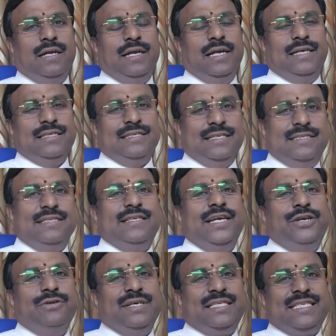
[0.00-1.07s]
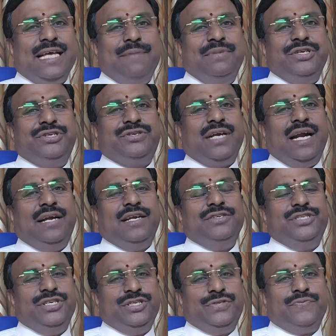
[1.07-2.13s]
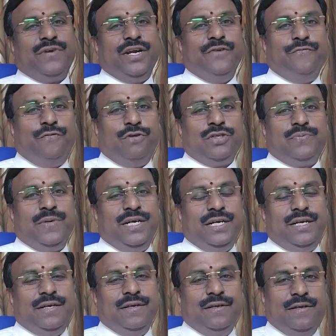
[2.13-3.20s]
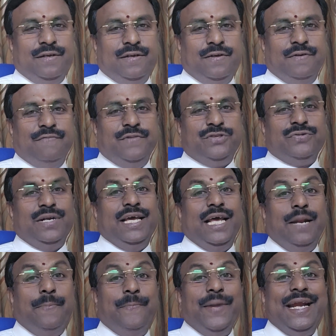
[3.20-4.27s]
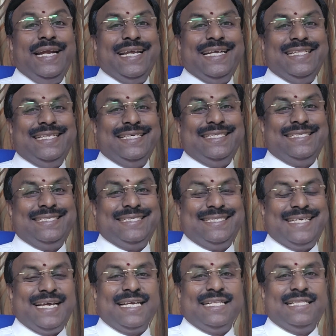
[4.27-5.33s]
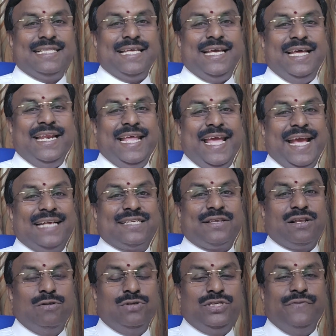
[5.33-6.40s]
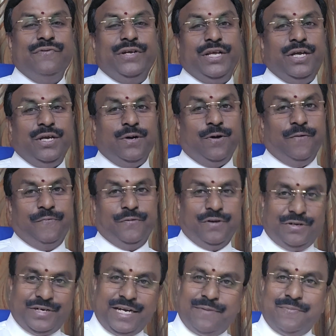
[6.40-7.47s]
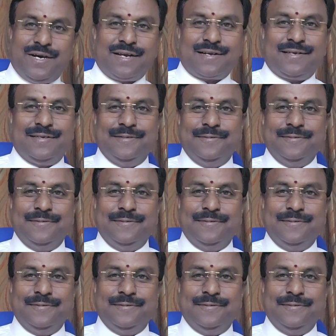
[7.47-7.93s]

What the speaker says: It is necessary to establish strategies for enforcement which will help maintain the strength and exclusivity of your trademark.